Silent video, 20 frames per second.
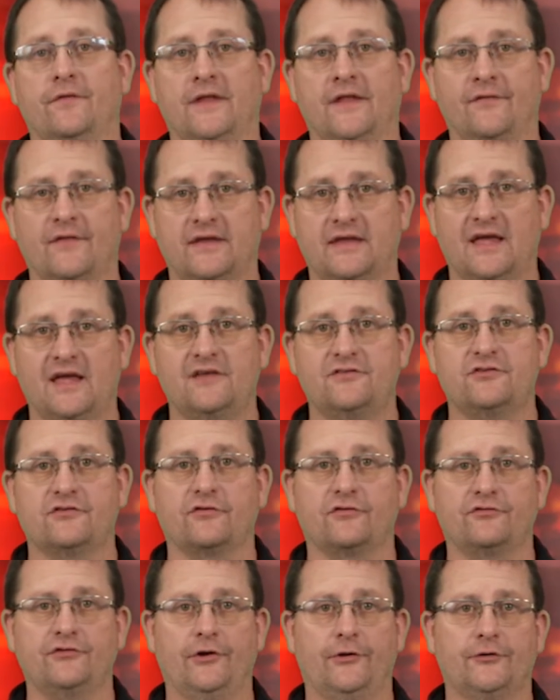in the case of the
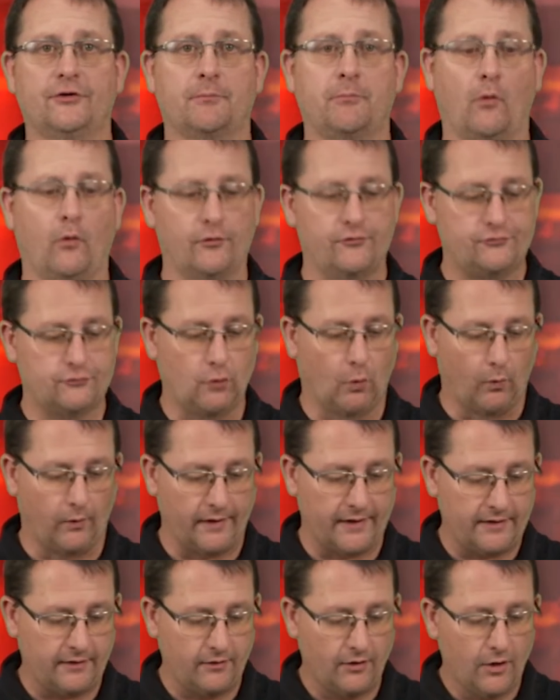cylinder bore
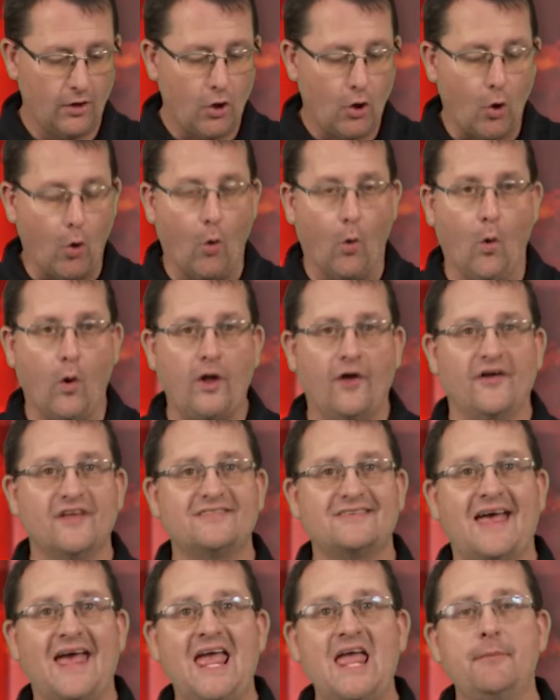scoring, oil
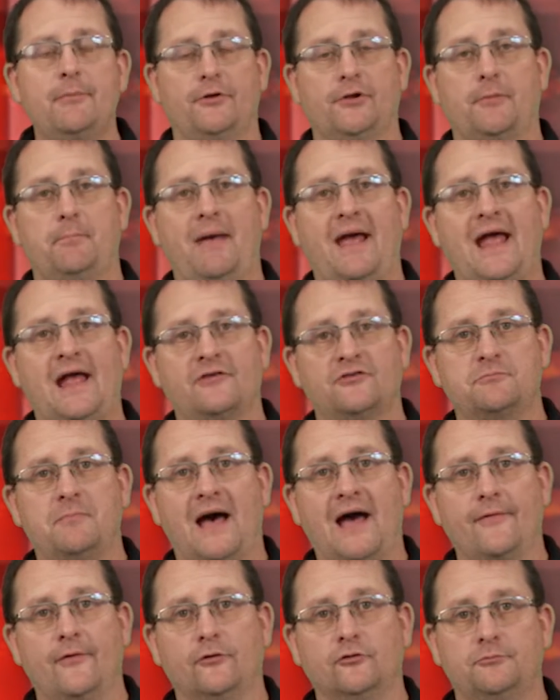is able to pass
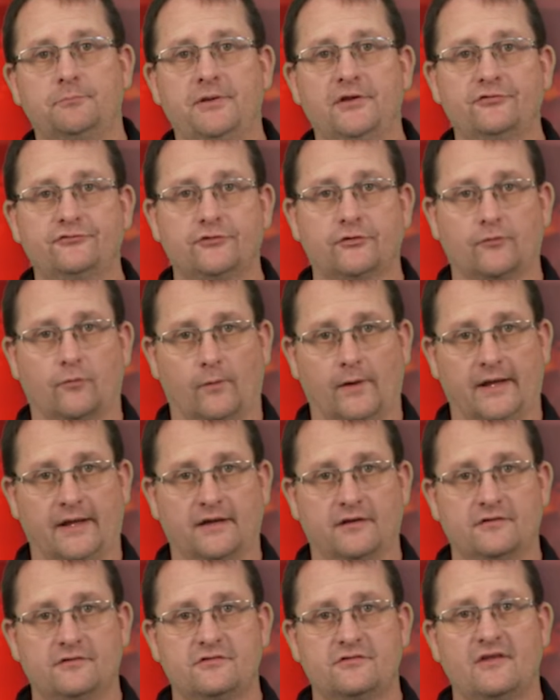by those piston
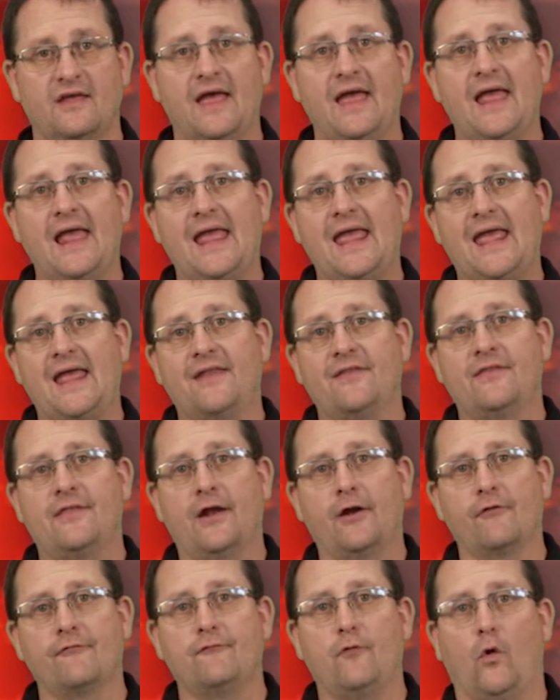rings, and
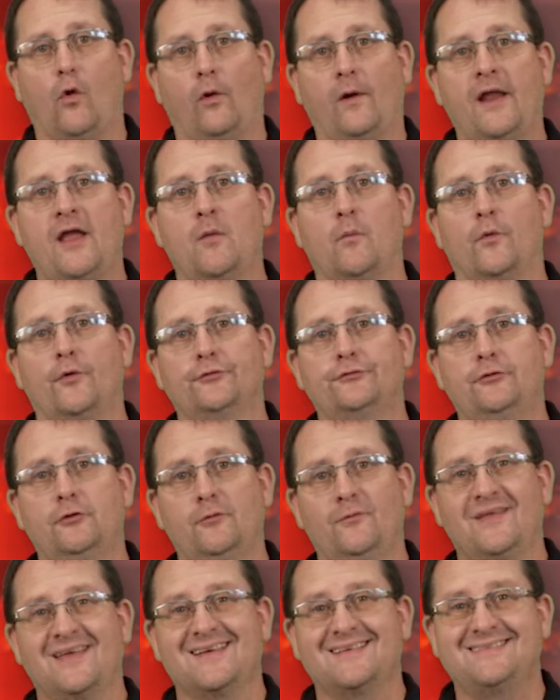therefore it will do
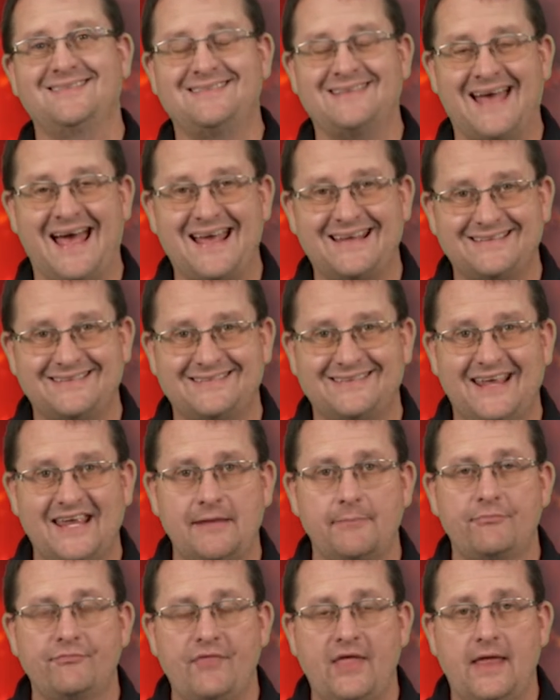the exact
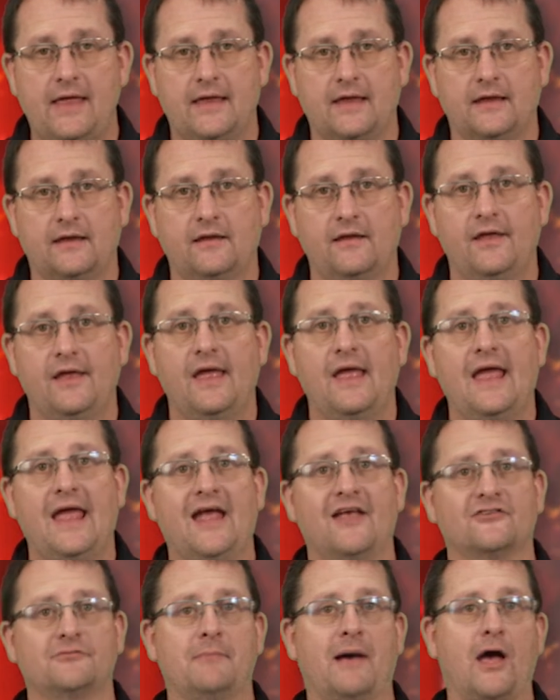same thing
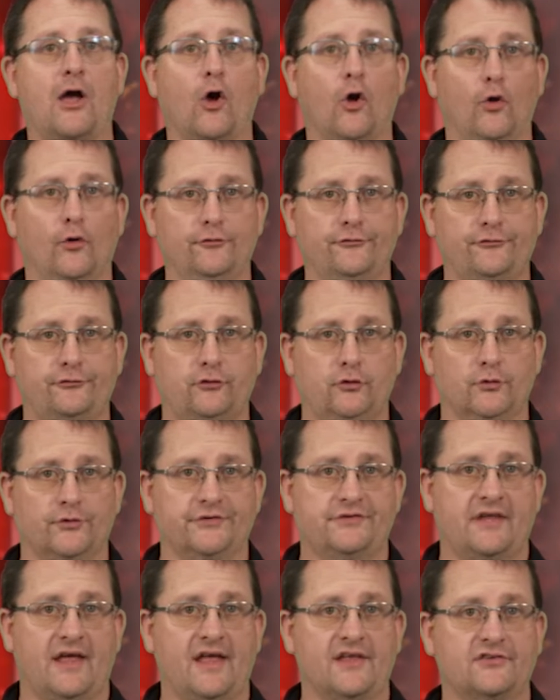as my old school
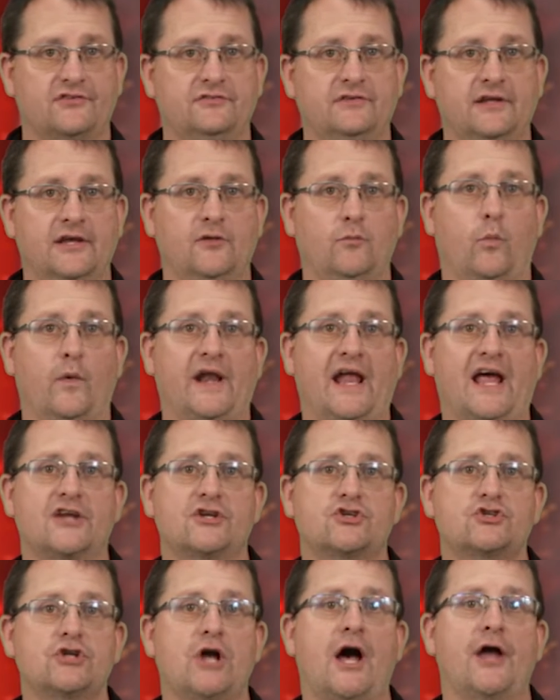test did when I
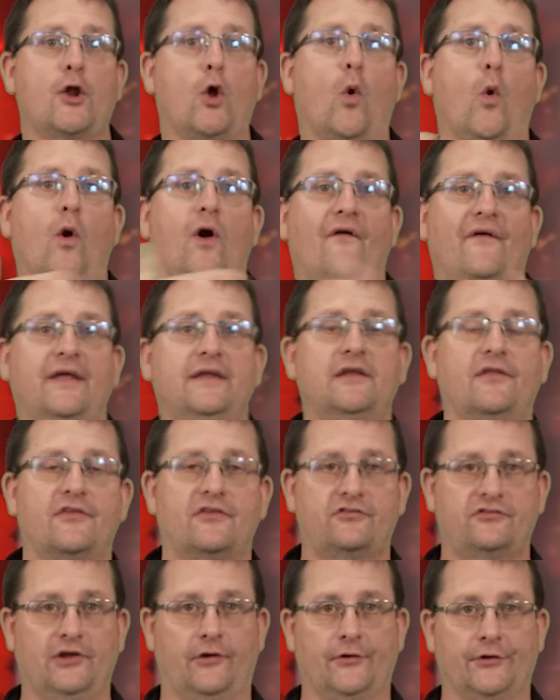shot oil into the
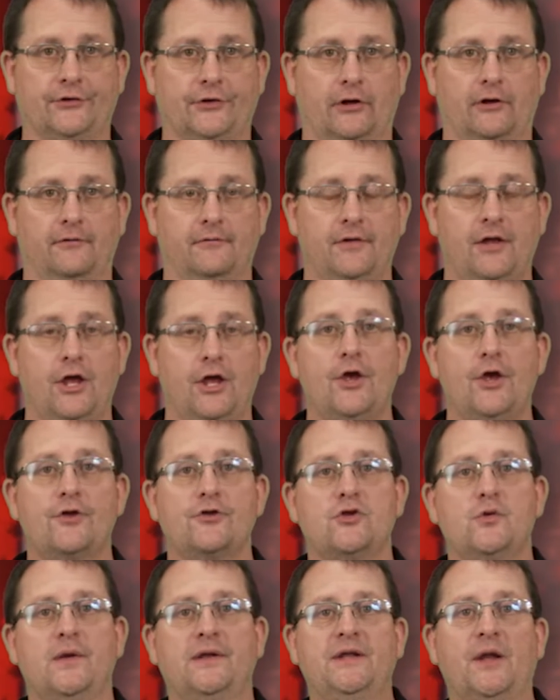cylinder.
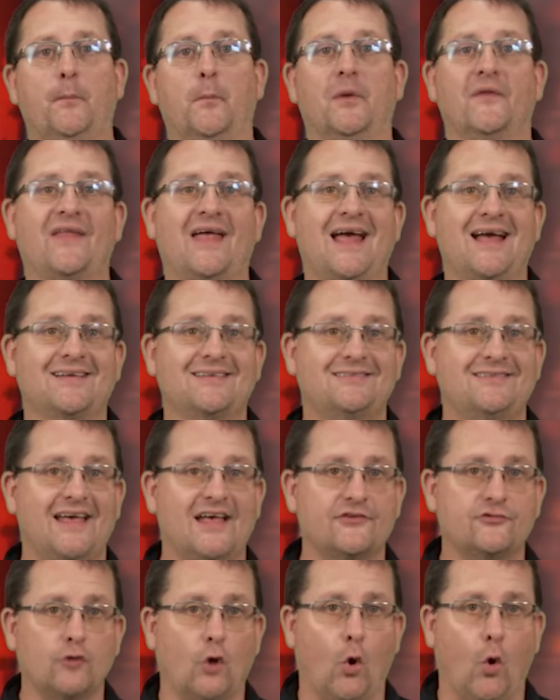You end up with
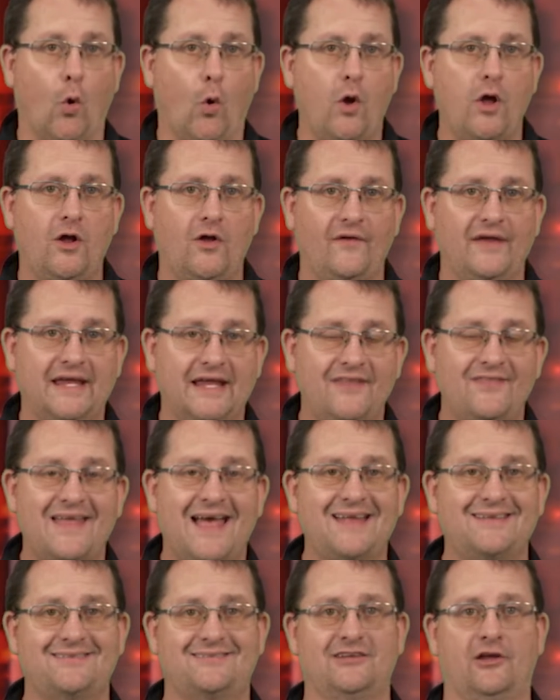excess oil in
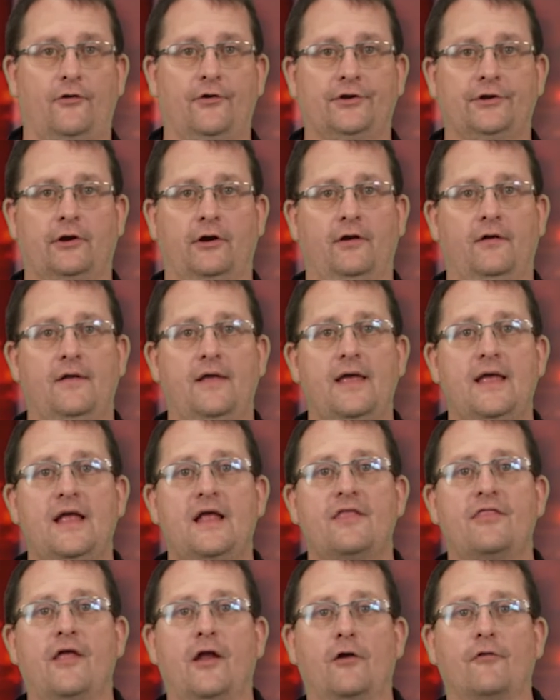that cylinder,
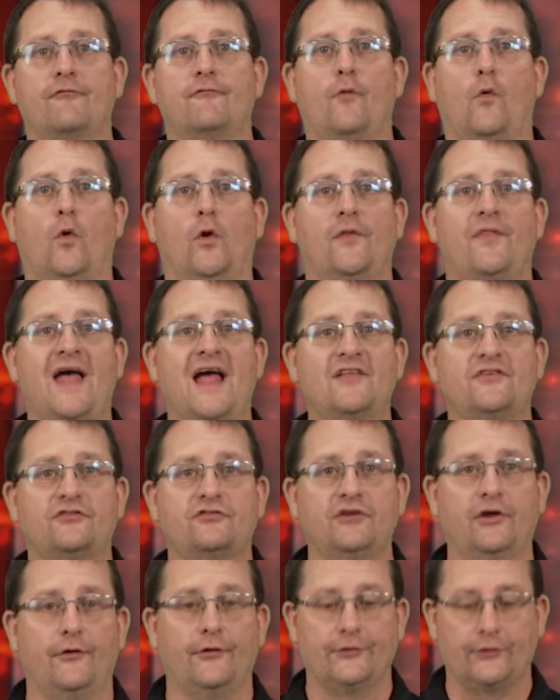therefore that
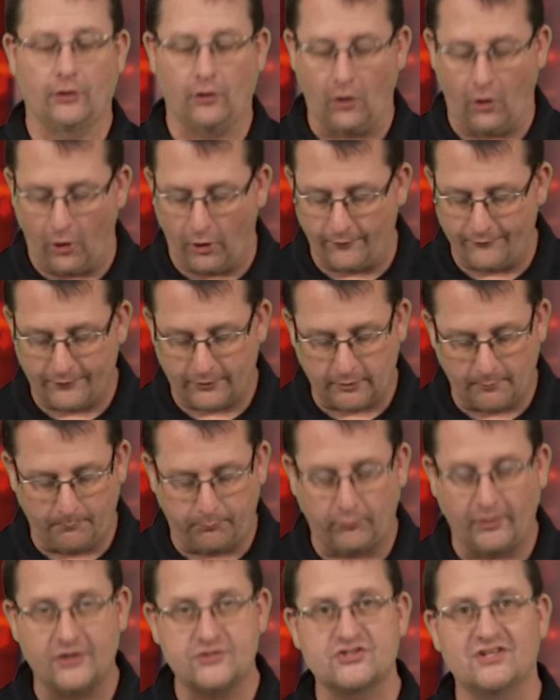cylinder on the
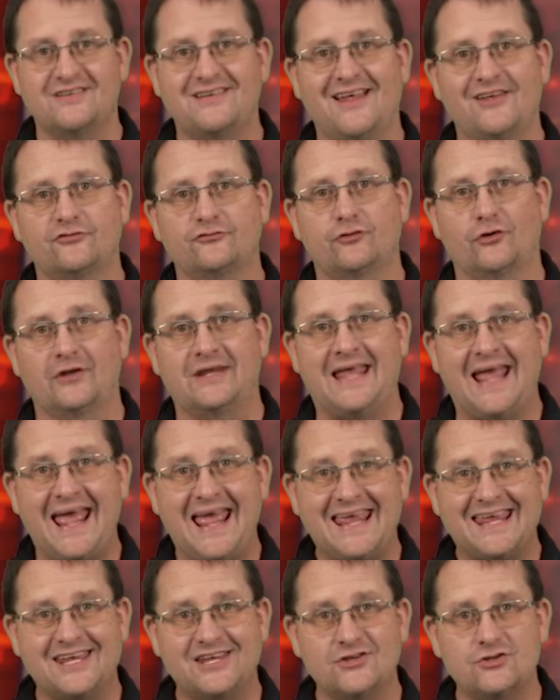compression tester
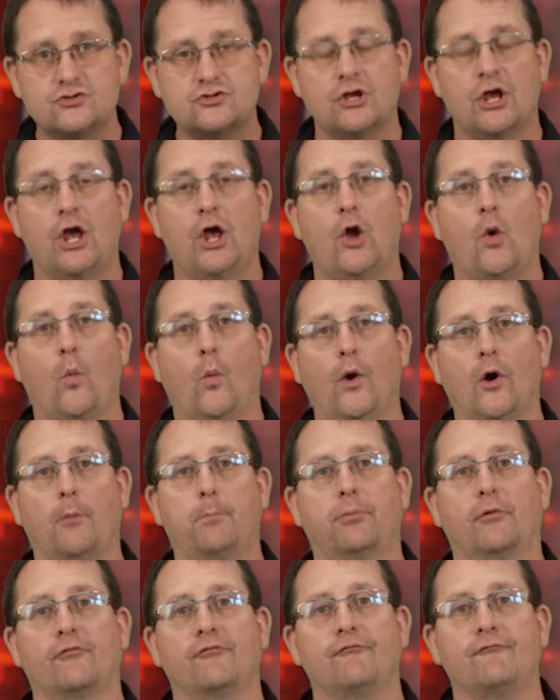gauge will
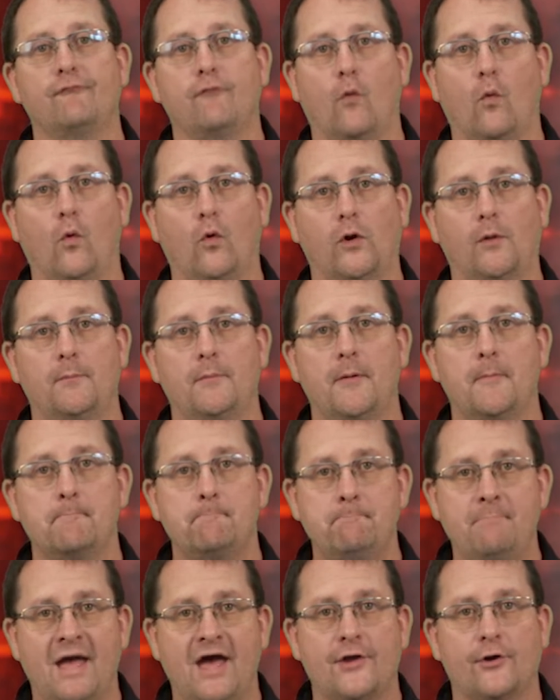perform
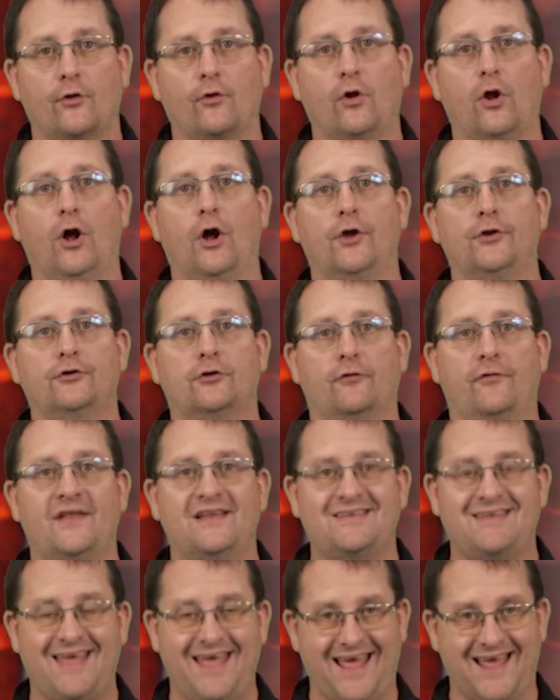better under the
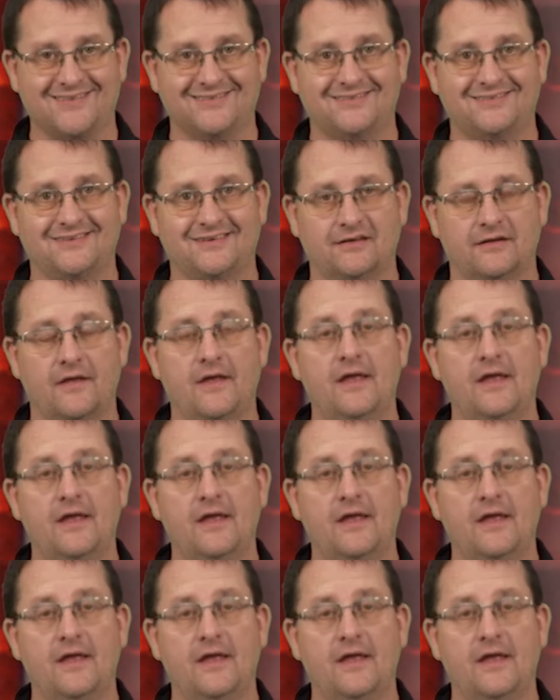test.